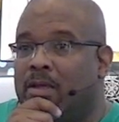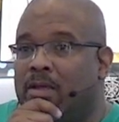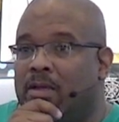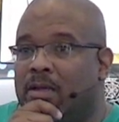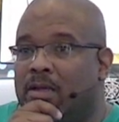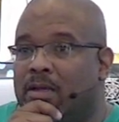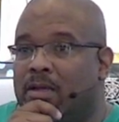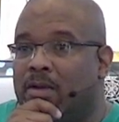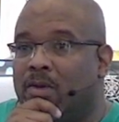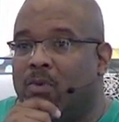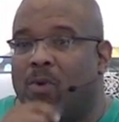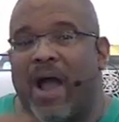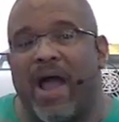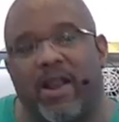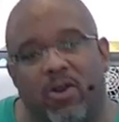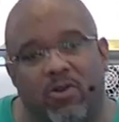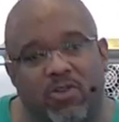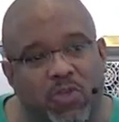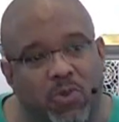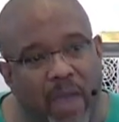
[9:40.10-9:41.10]
Why
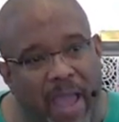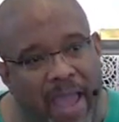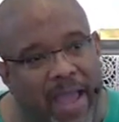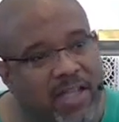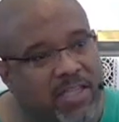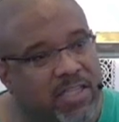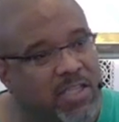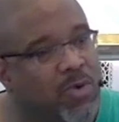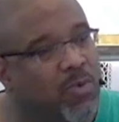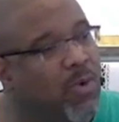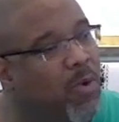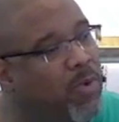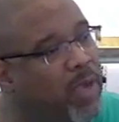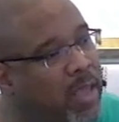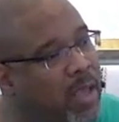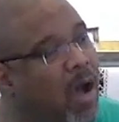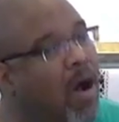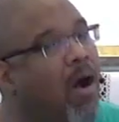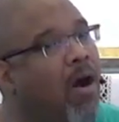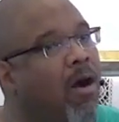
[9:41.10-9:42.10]
don't you answer when we
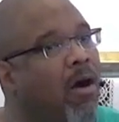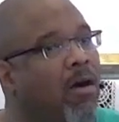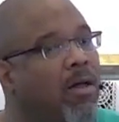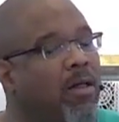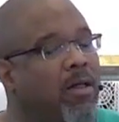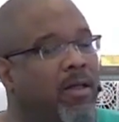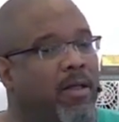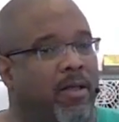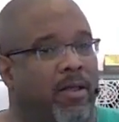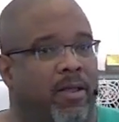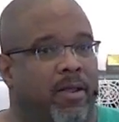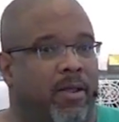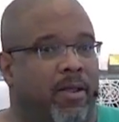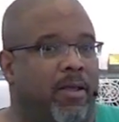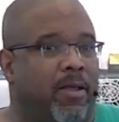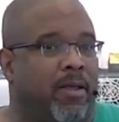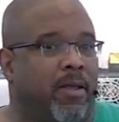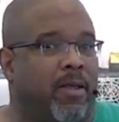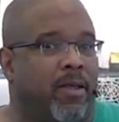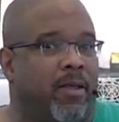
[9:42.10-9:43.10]
call?
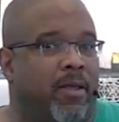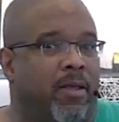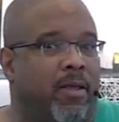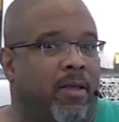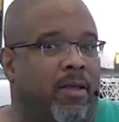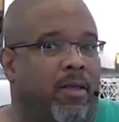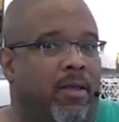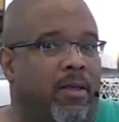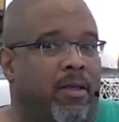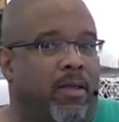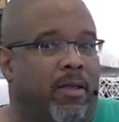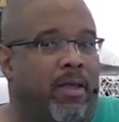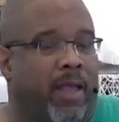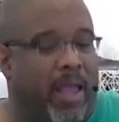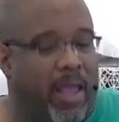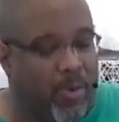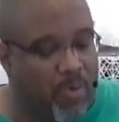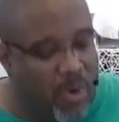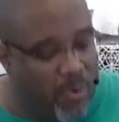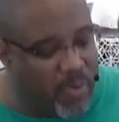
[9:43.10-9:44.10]
And
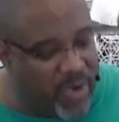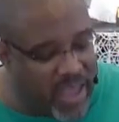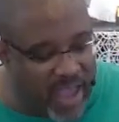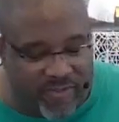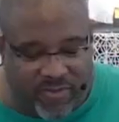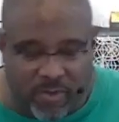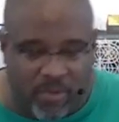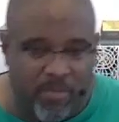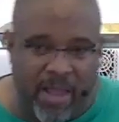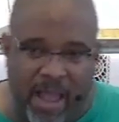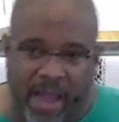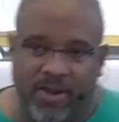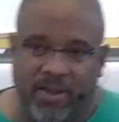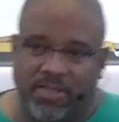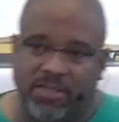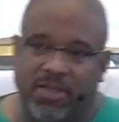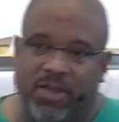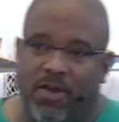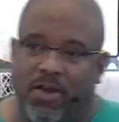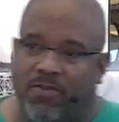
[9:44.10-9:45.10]
what we have to remind
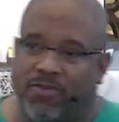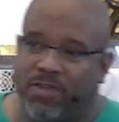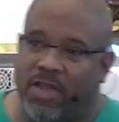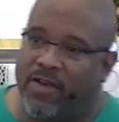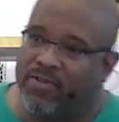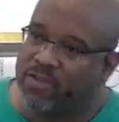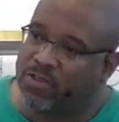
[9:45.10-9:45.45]
ourselves of is what